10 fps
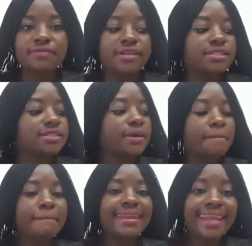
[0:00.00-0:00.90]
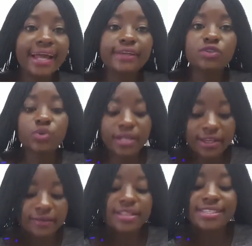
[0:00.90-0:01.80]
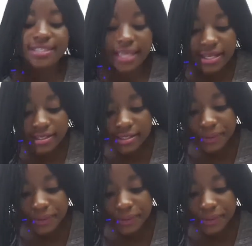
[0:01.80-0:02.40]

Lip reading: verse 9 to 11 says,